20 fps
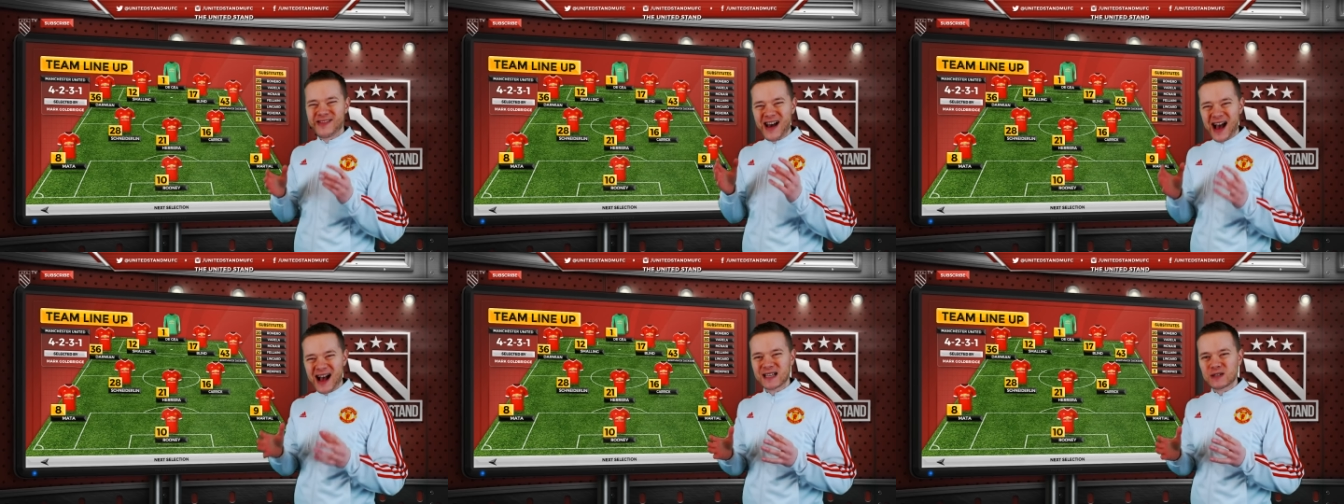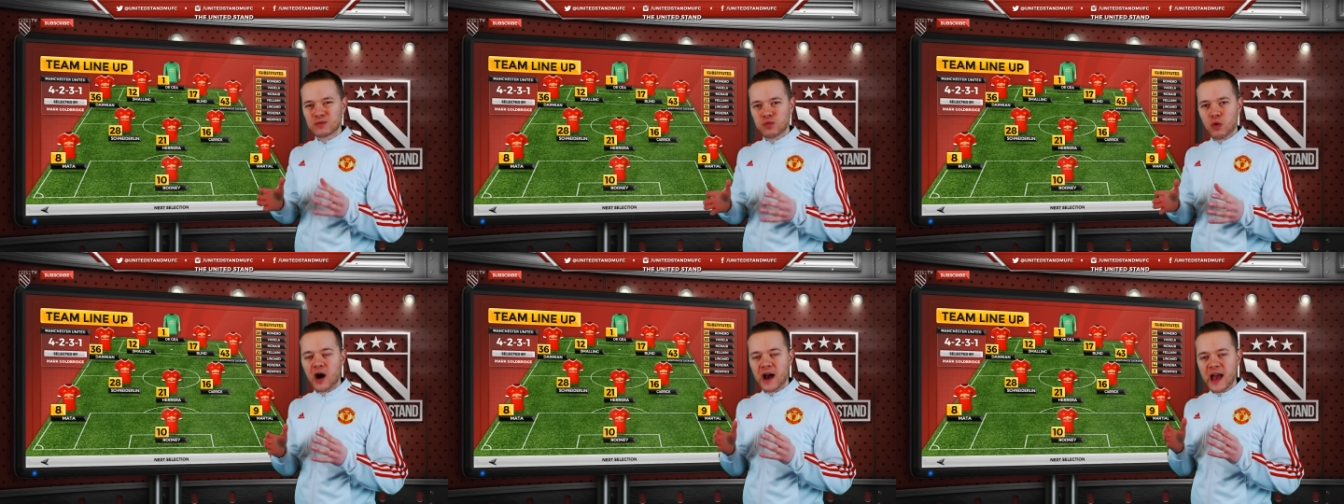And
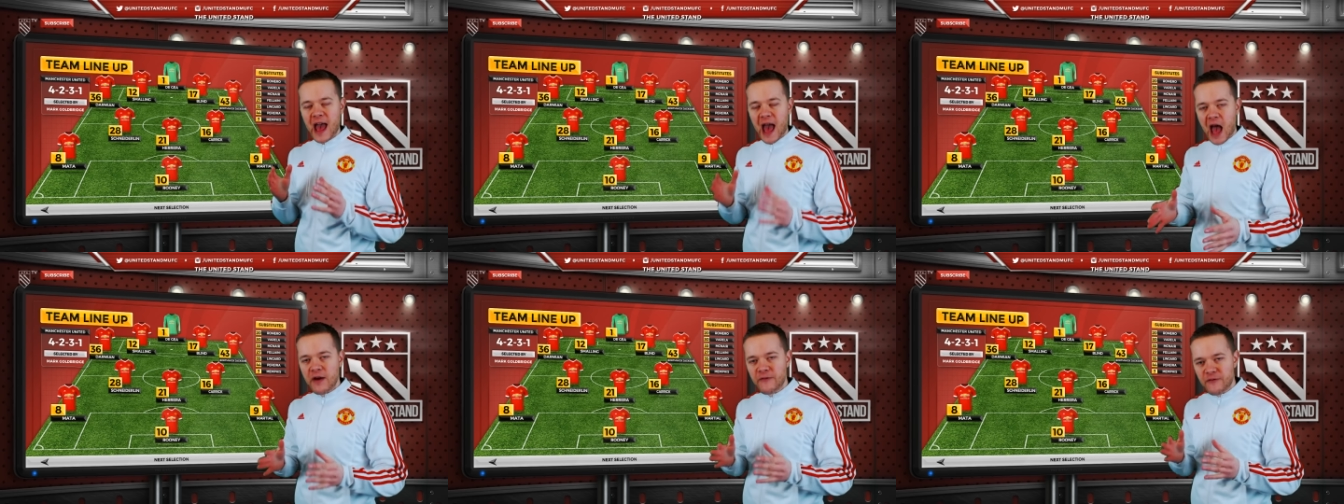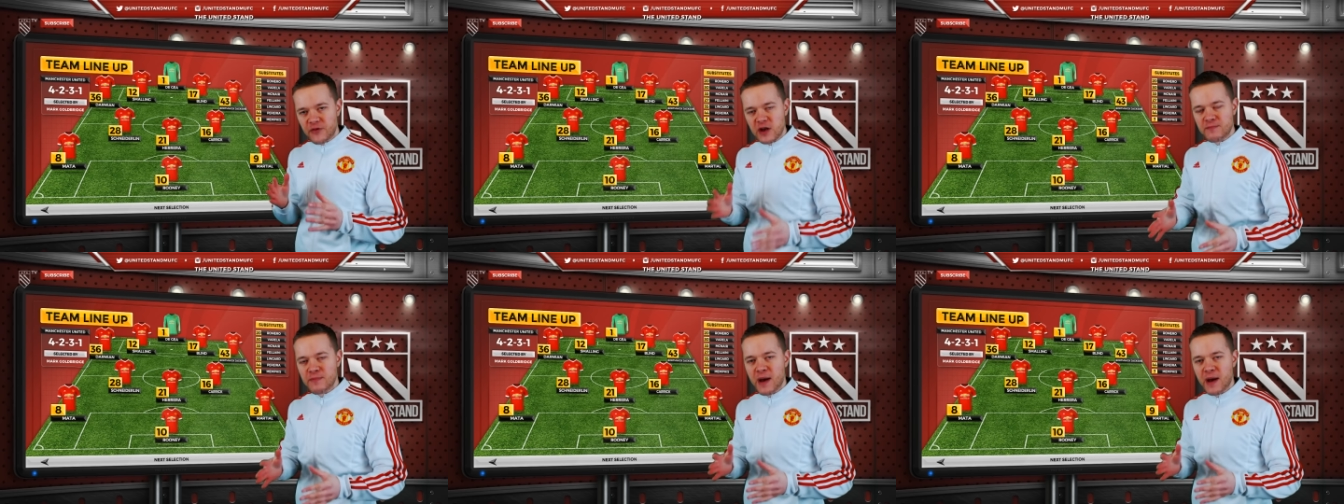that's why
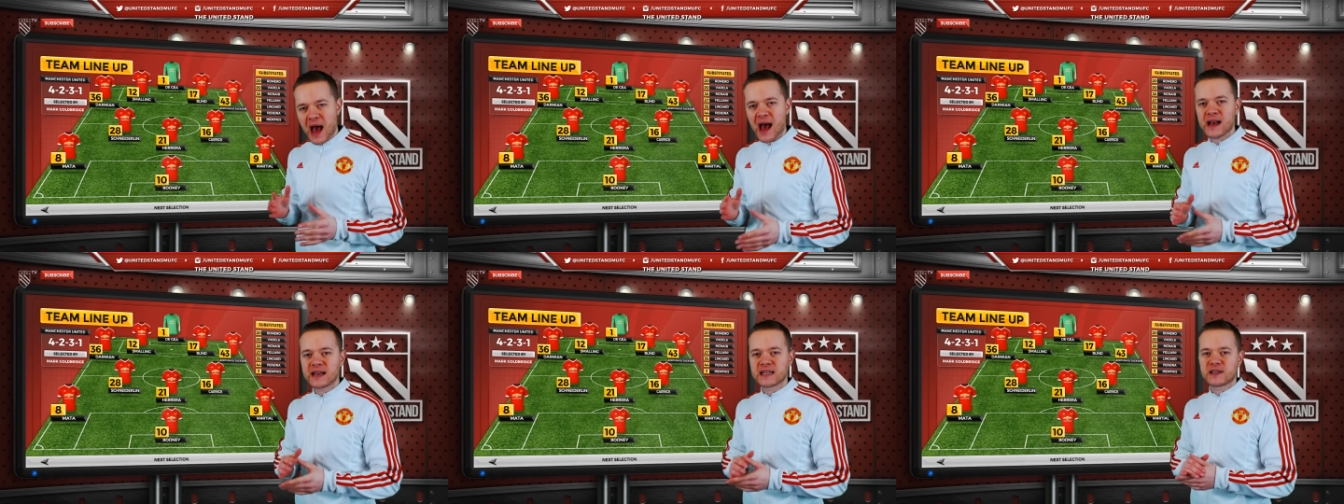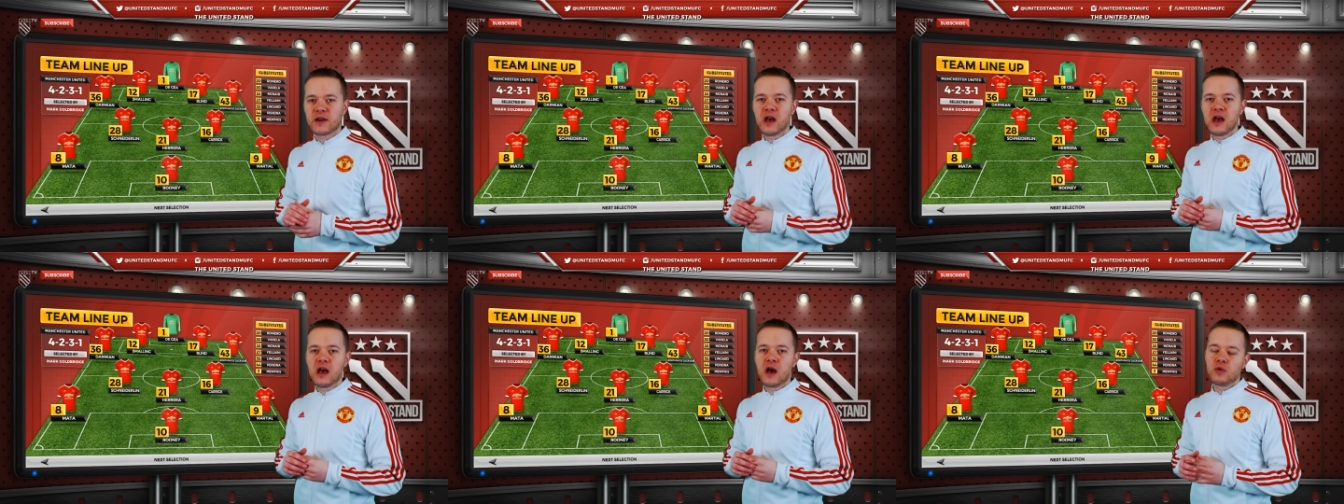every
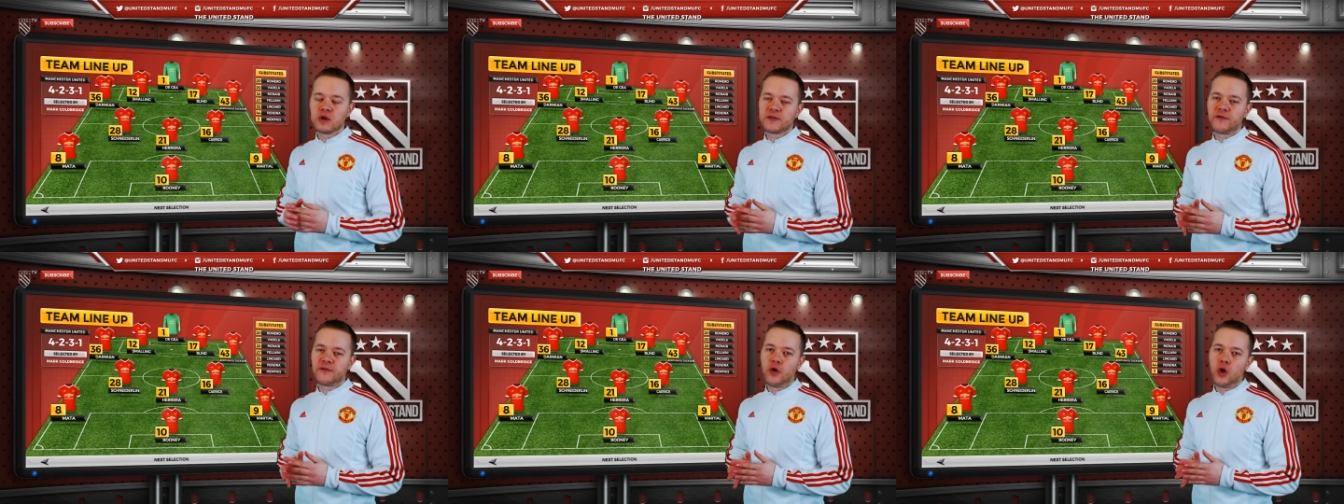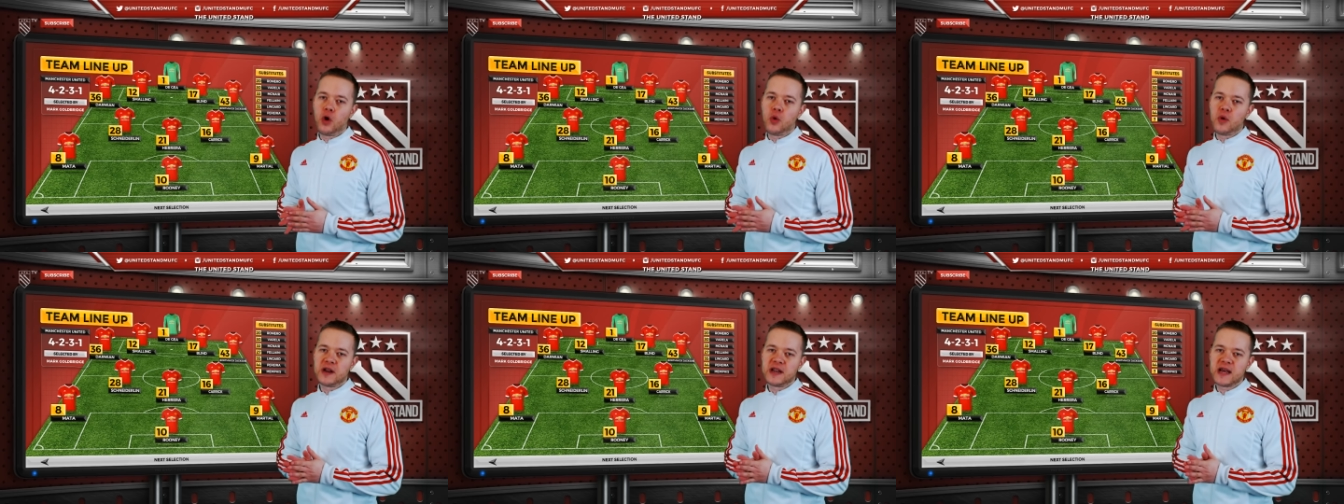pass was
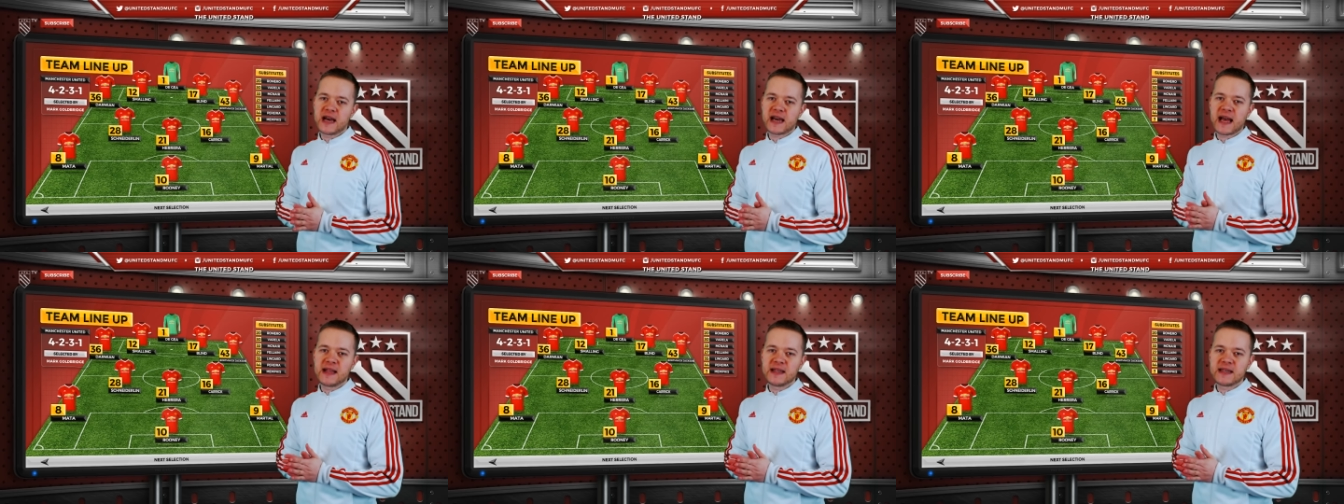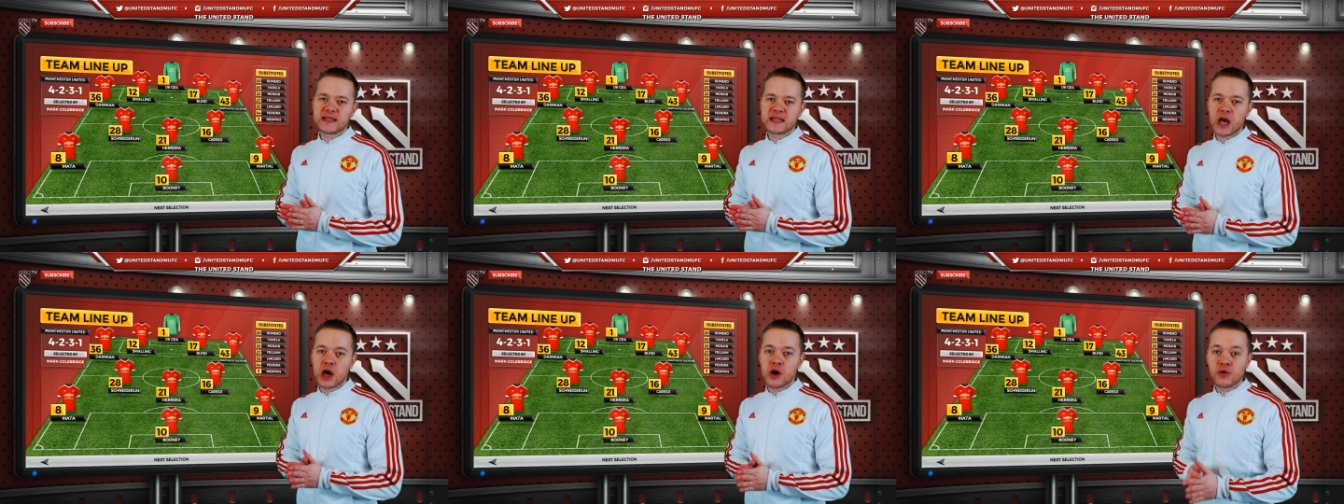forward
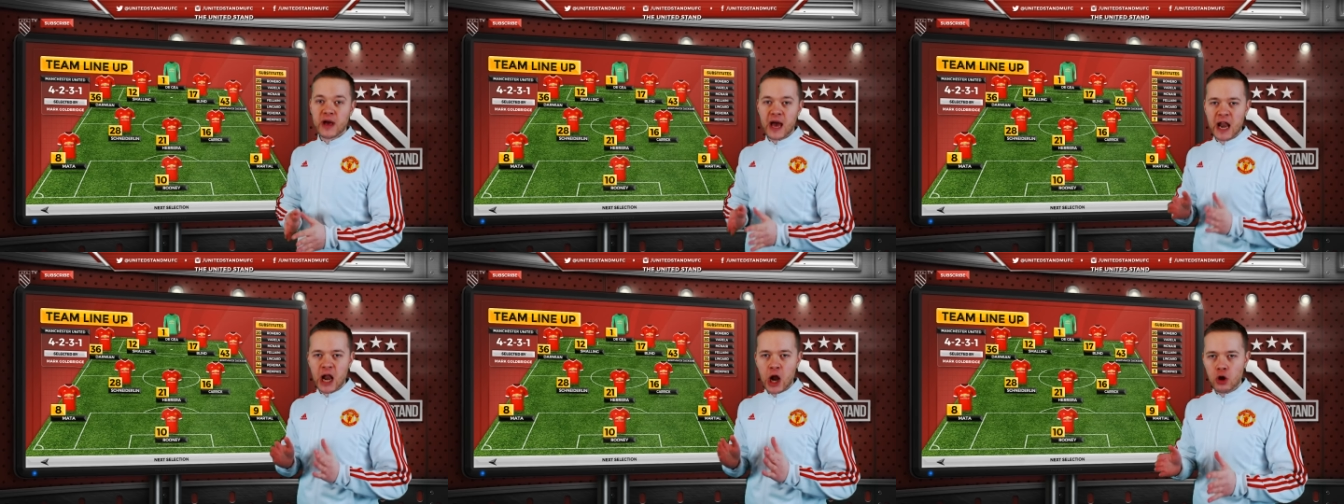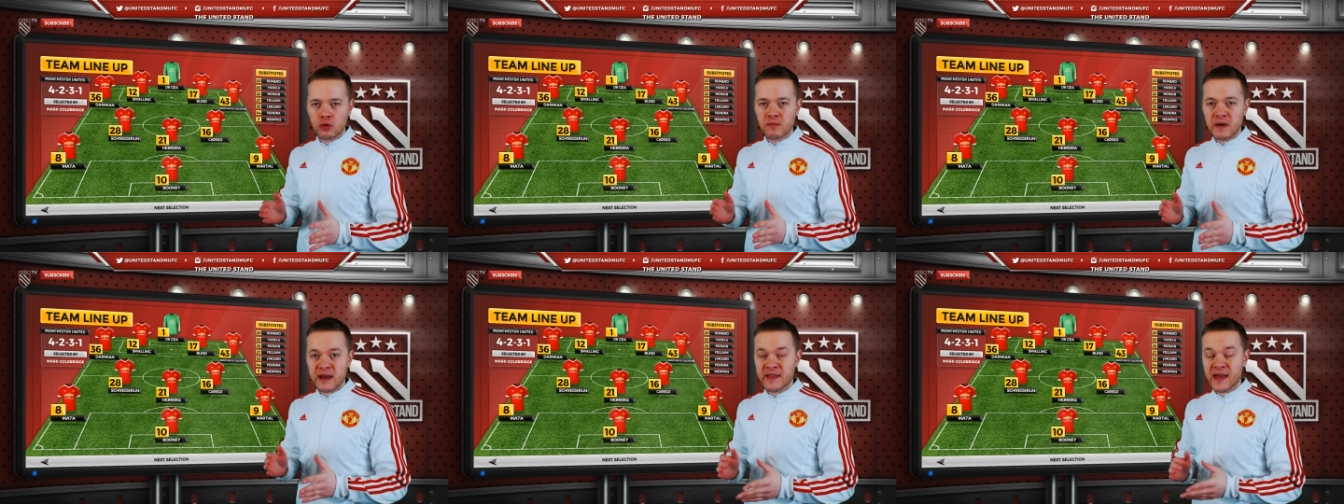against Stoke, and
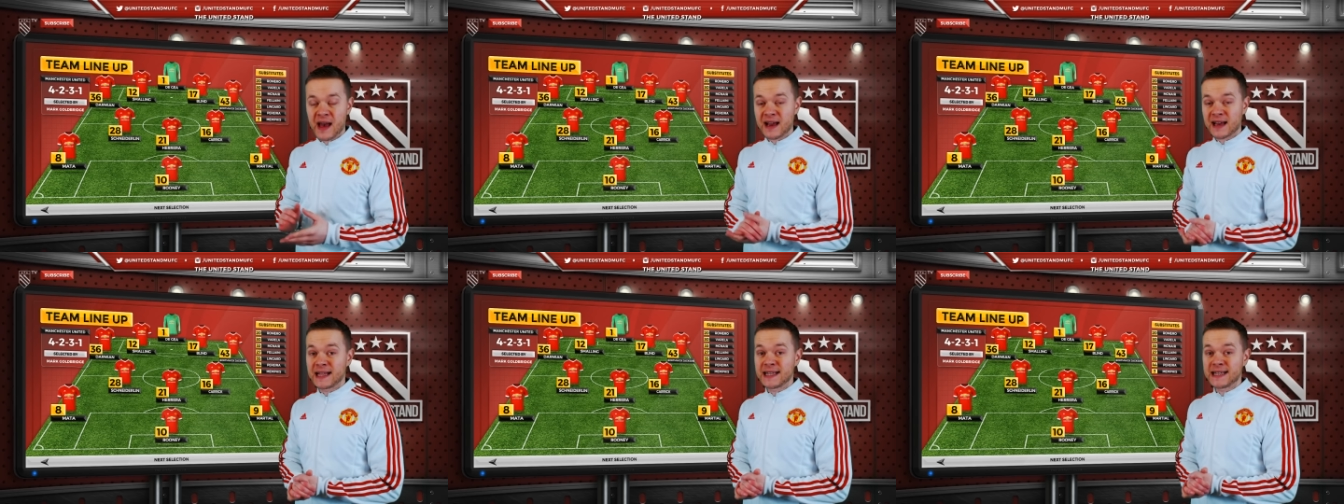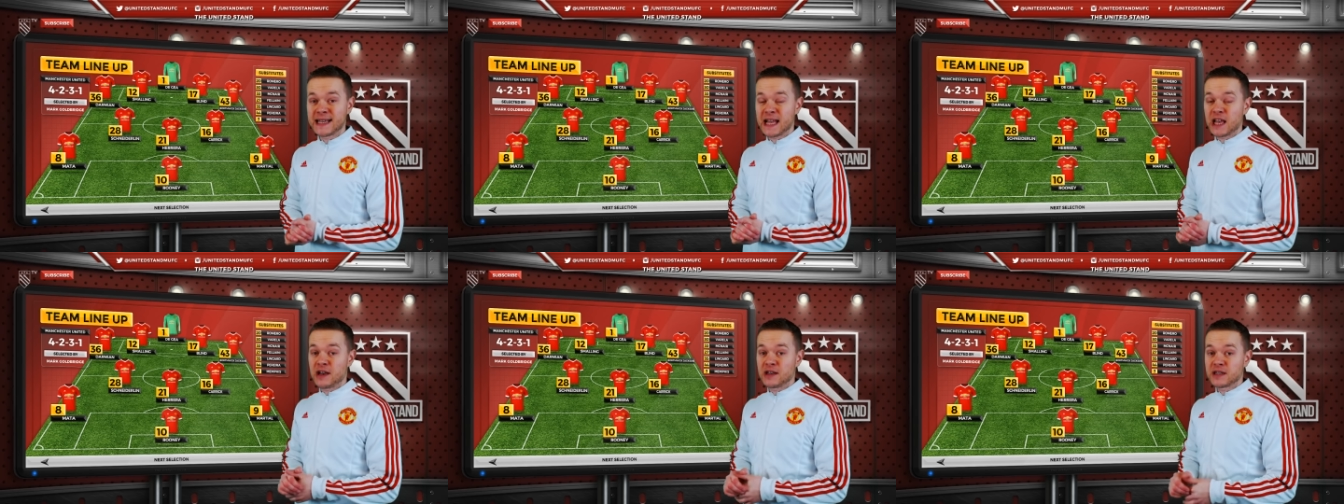long may that
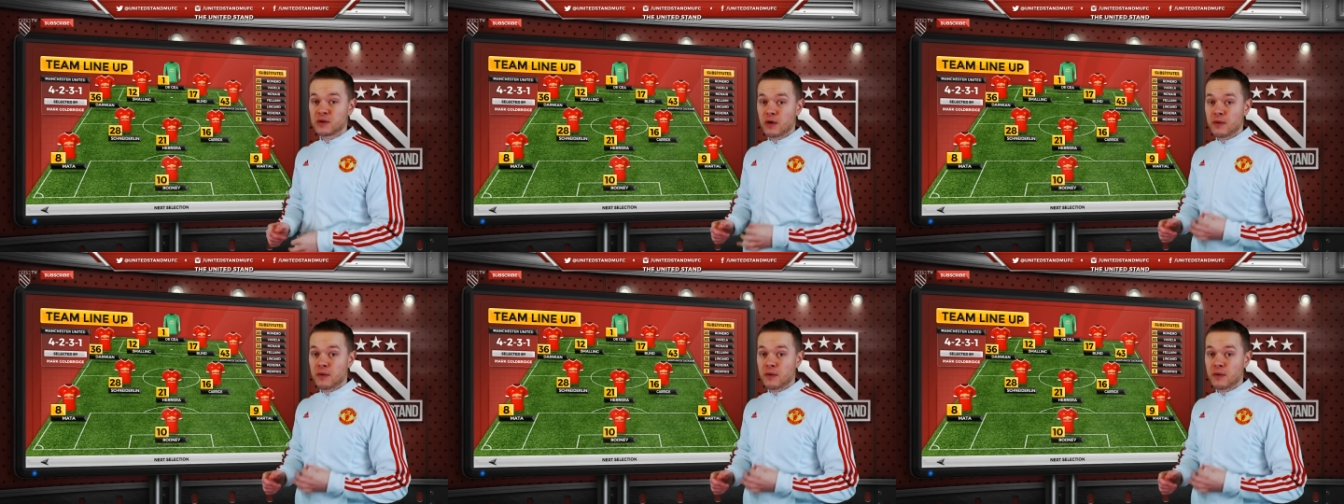continue.